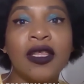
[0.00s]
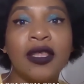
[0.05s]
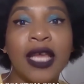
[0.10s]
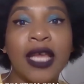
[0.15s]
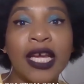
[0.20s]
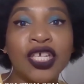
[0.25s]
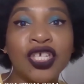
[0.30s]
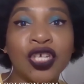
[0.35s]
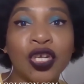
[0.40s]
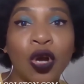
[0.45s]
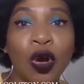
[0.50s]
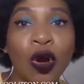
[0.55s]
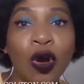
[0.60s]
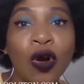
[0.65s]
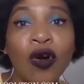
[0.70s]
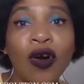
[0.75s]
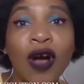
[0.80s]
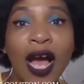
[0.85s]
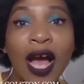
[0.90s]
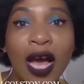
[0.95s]
they should
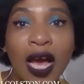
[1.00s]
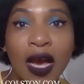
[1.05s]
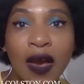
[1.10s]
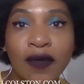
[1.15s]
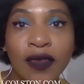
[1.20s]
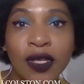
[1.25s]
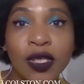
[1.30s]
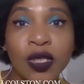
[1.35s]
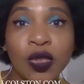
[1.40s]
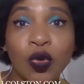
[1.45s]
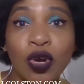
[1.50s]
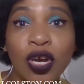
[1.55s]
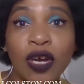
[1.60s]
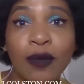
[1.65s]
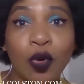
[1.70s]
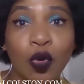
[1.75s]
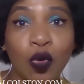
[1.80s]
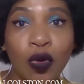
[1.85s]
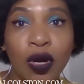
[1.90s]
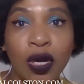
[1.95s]
all have the
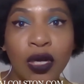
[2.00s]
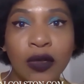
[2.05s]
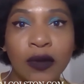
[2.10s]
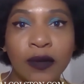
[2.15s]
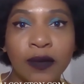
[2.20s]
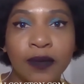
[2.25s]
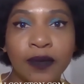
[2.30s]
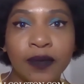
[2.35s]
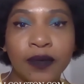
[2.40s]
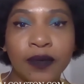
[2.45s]
storyboard,